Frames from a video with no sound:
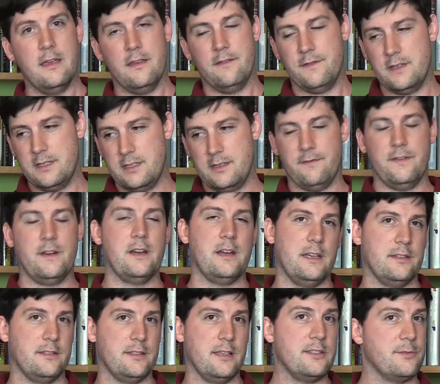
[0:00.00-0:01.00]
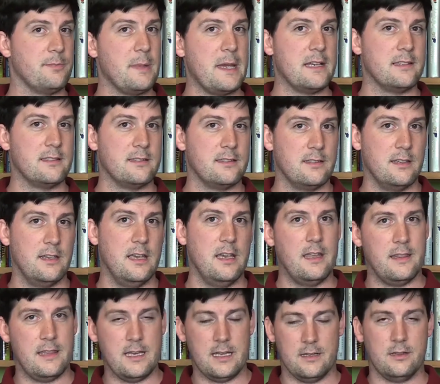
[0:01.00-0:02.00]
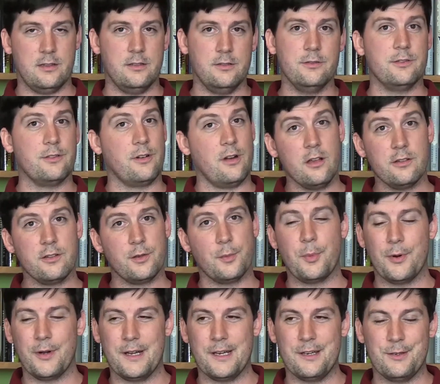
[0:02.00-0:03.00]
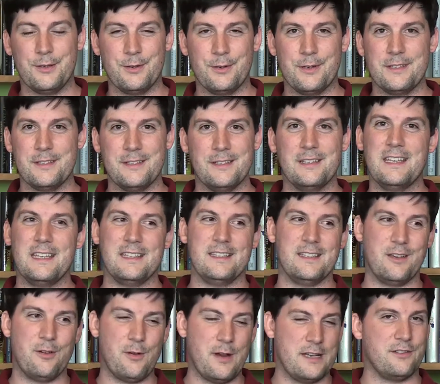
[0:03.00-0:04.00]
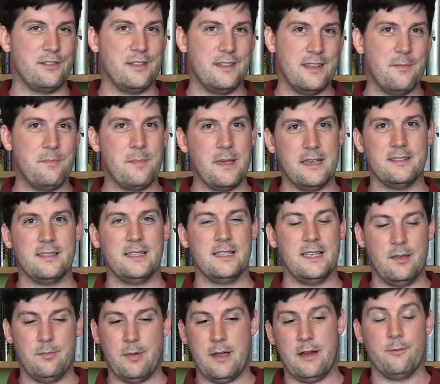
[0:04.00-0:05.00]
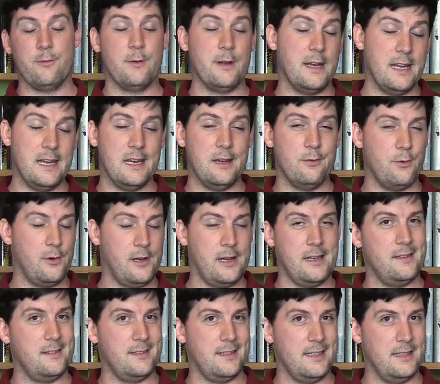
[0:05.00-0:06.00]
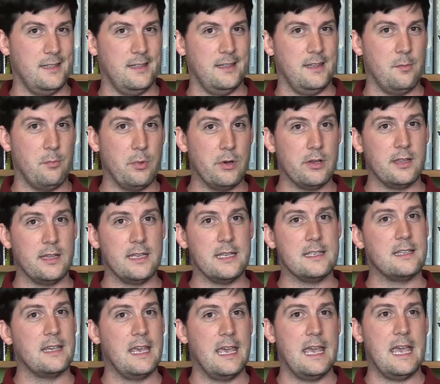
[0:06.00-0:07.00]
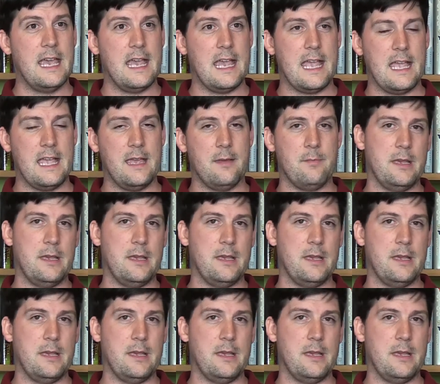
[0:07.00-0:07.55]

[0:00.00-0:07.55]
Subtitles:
visit various suspects that clues are also pointing you towards. You get to question them basically by reading what is in the booklet, and